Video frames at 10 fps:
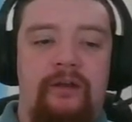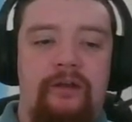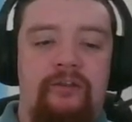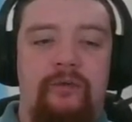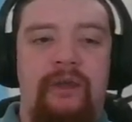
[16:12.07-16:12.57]

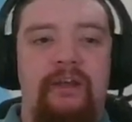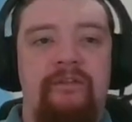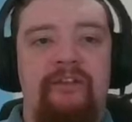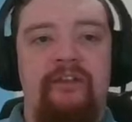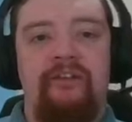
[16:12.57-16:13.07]
So here
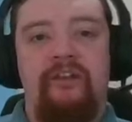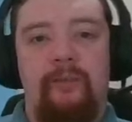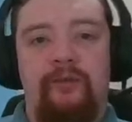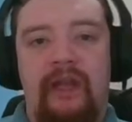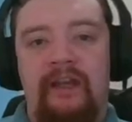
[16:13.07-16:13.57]
Reti
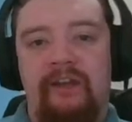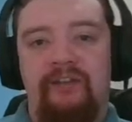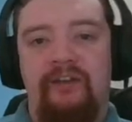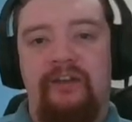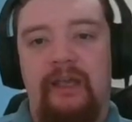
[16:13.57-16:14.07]
stops
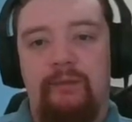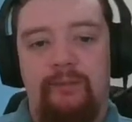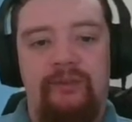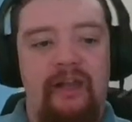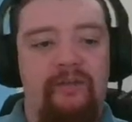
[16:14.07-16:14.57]
annotating the game
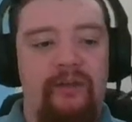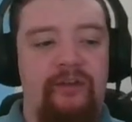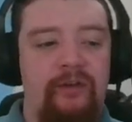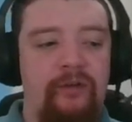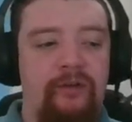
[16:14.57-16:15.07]
himself
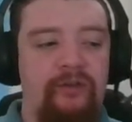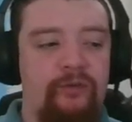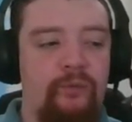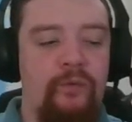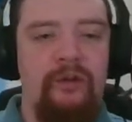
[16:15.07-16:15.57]
and looks
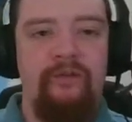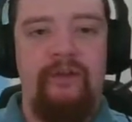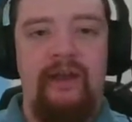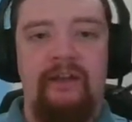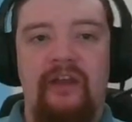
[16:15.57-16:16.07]
at one of
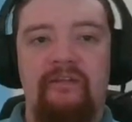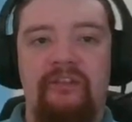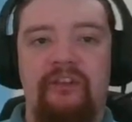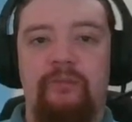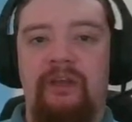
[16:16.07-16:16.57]

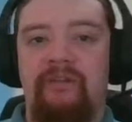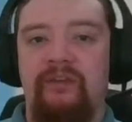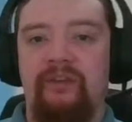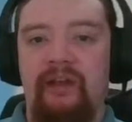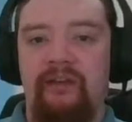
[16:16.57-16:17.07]
Tarrasch's
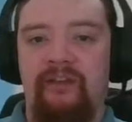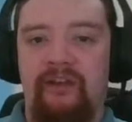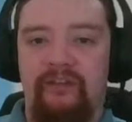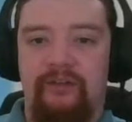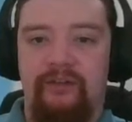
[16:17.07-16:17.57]
previous
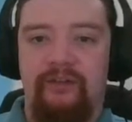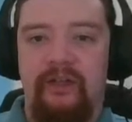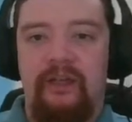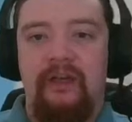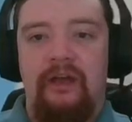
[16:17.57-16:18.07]
annotations.
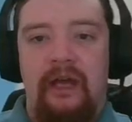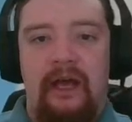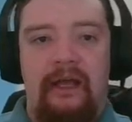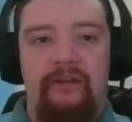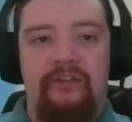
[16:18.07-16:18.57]

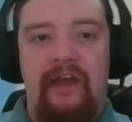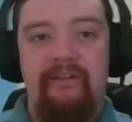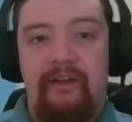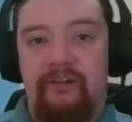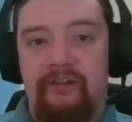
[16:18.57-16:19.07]
And
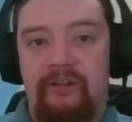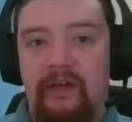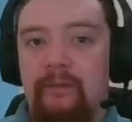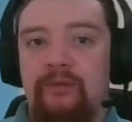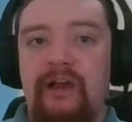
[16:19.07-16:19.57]
Tarrasch
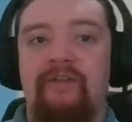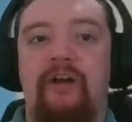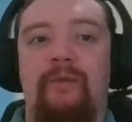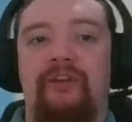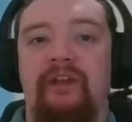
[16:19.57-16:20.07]
himself
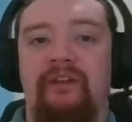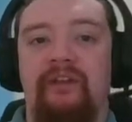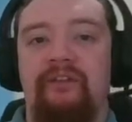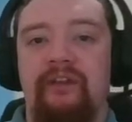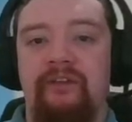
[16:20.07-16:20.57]
commented that
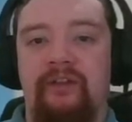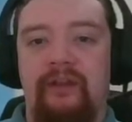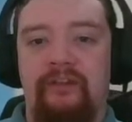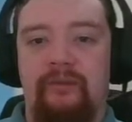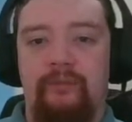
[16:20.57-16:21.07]
this is
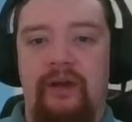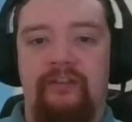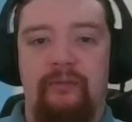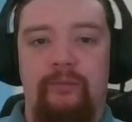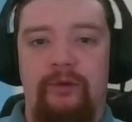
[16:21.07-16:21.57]
a
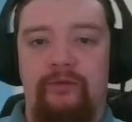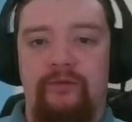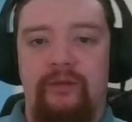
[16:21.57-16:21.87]
surprising move.